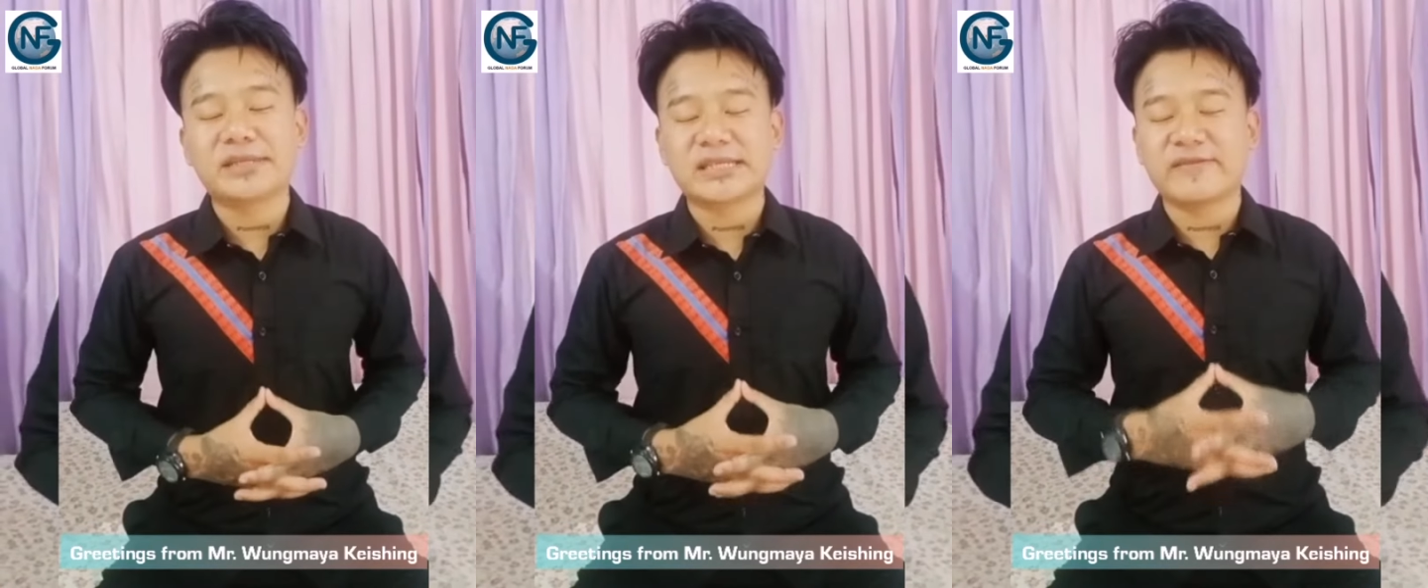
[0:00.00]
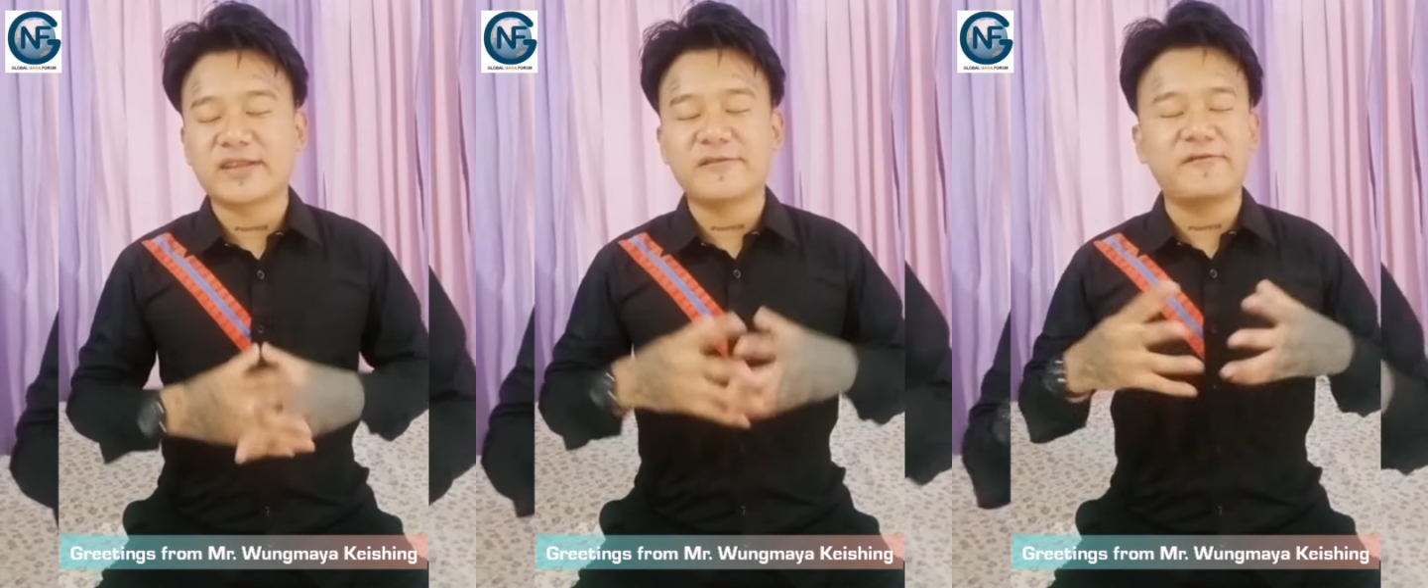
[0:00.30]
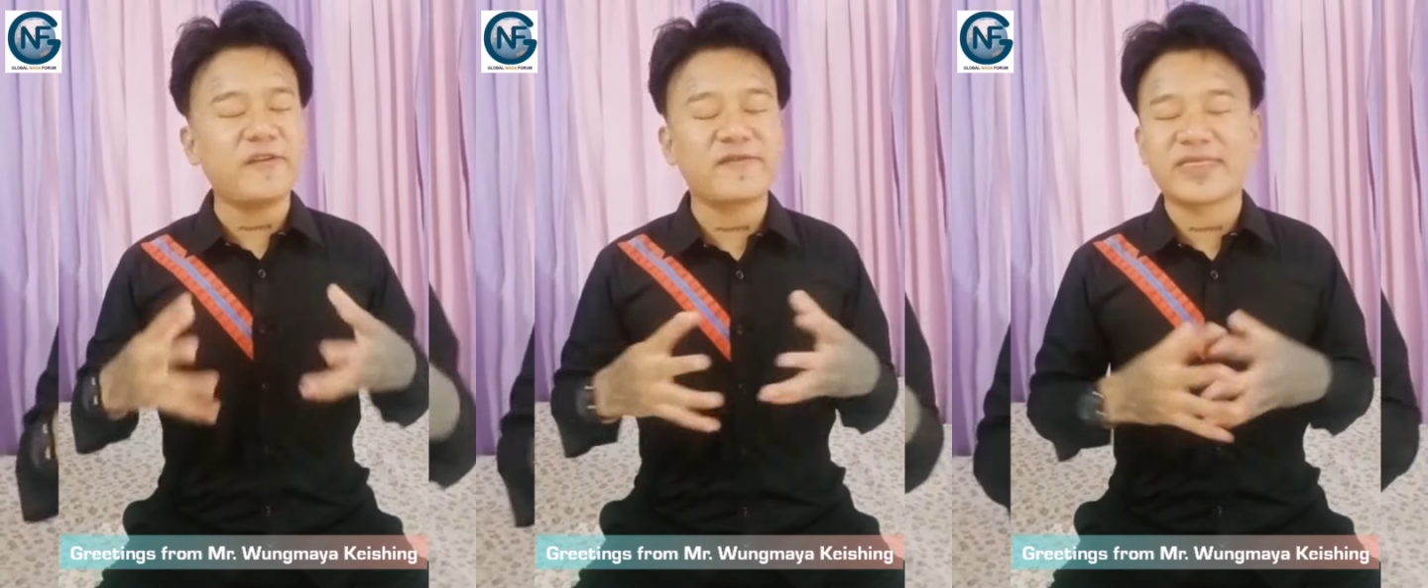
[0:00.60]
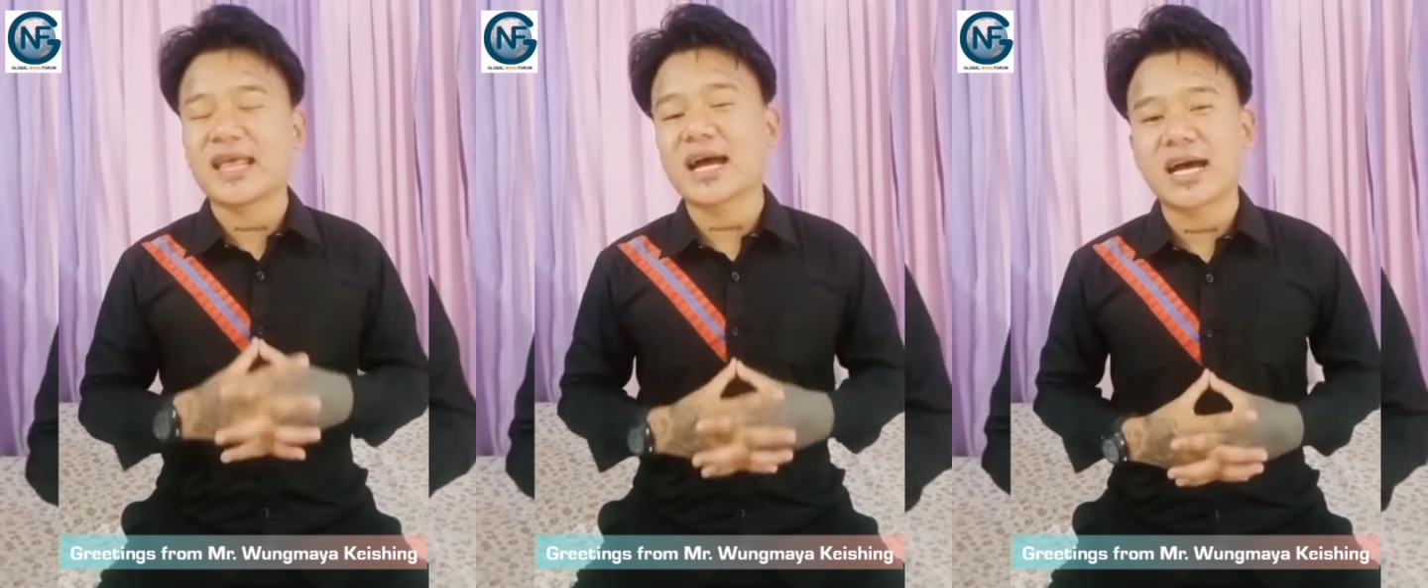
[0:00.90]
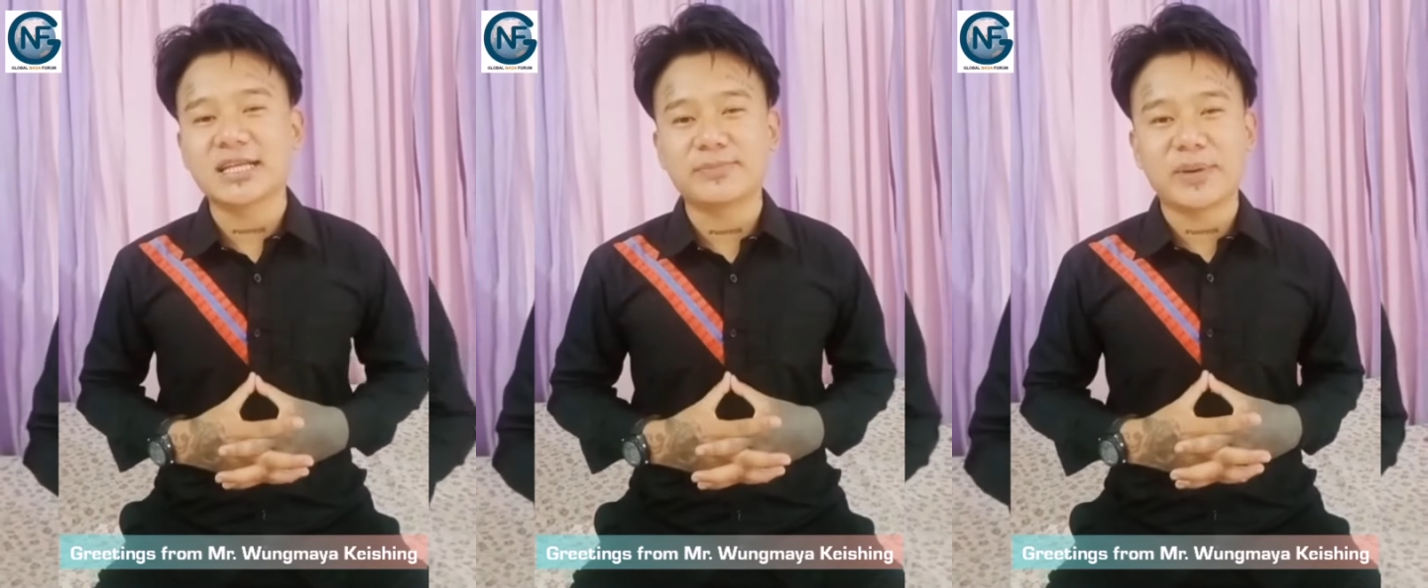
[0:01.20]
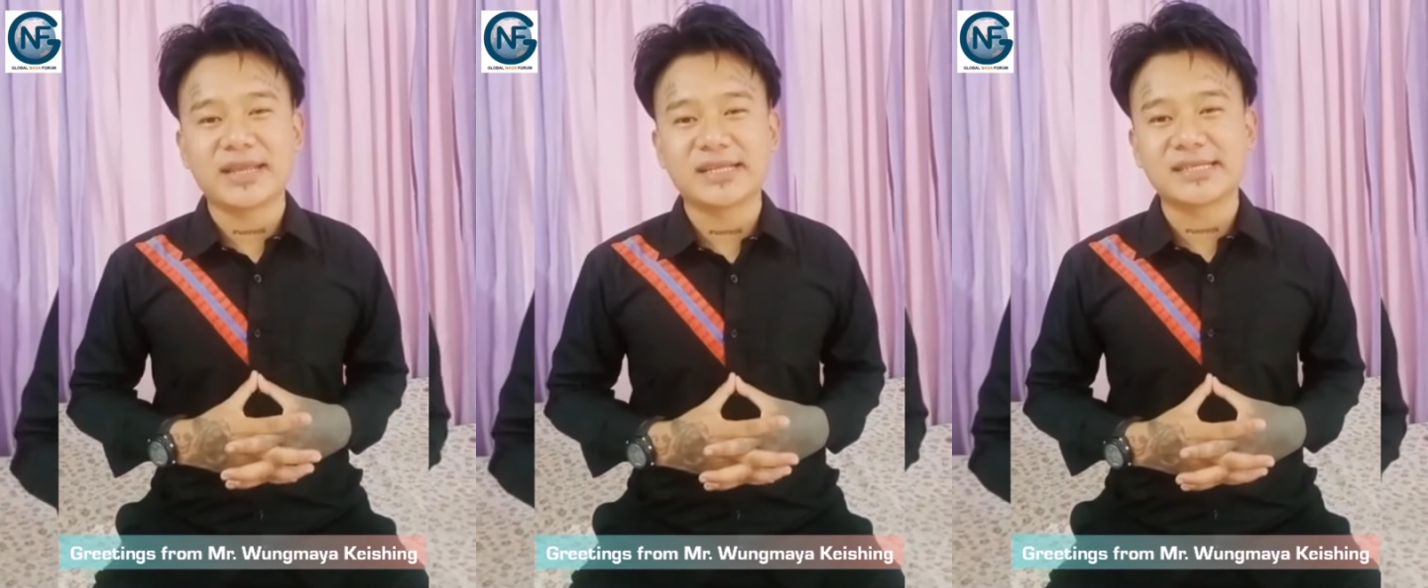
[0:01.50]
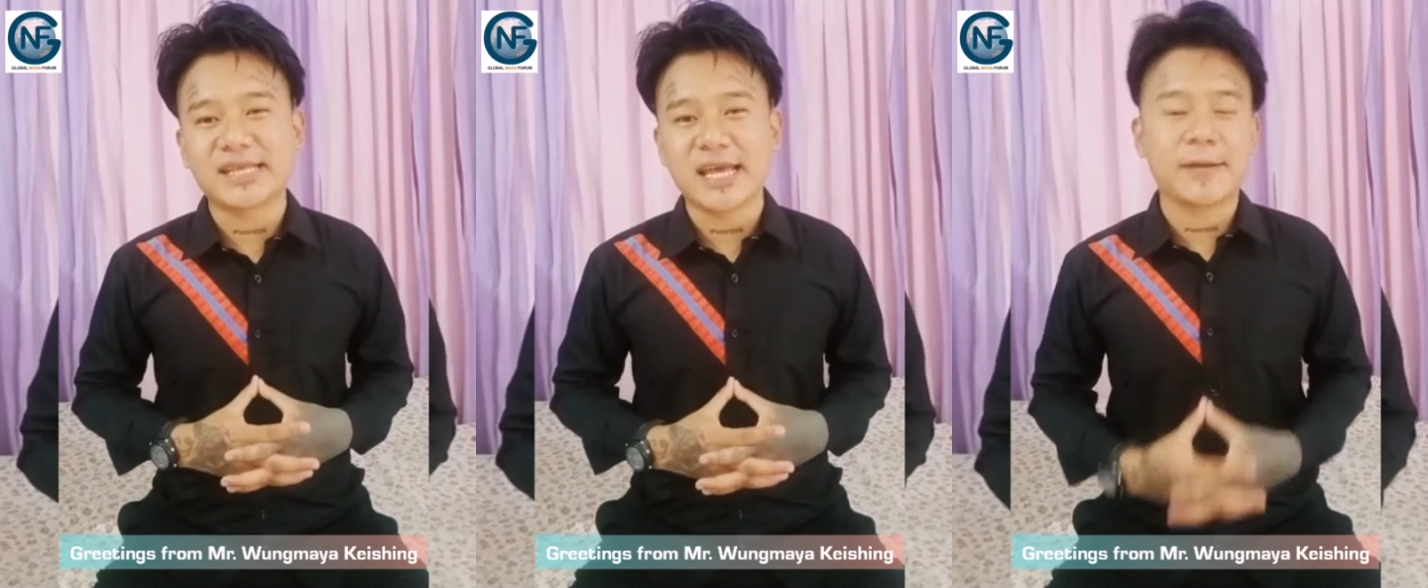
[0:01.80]
75th Naga
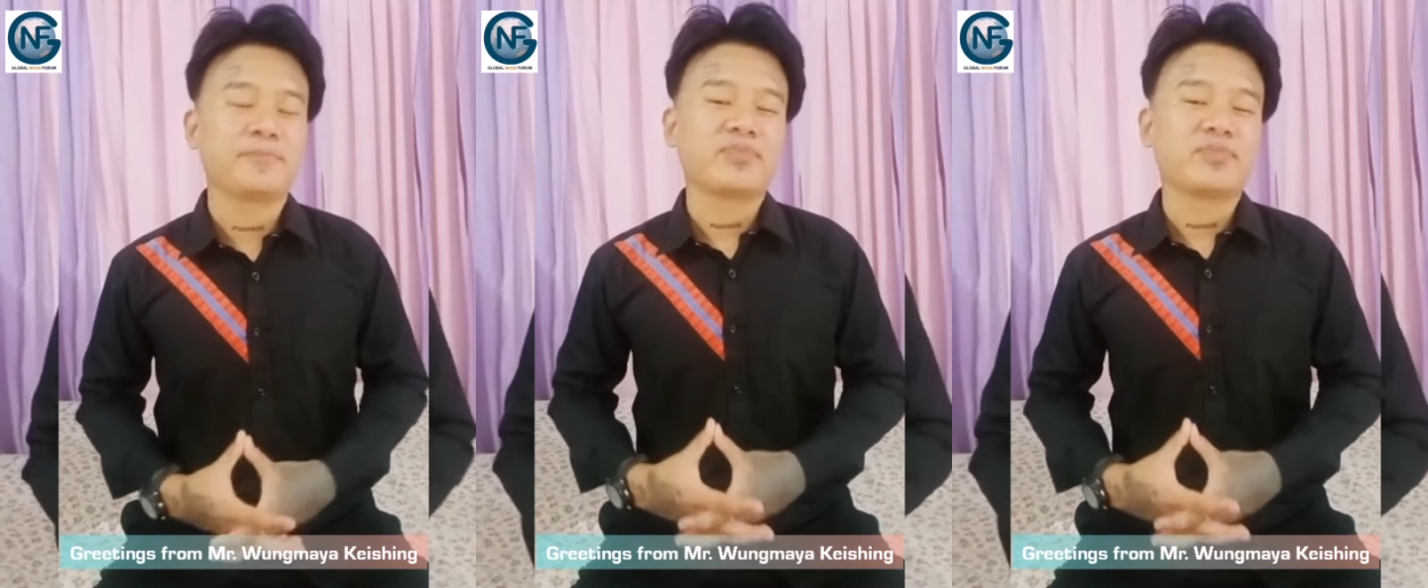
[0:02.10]
Independence Day.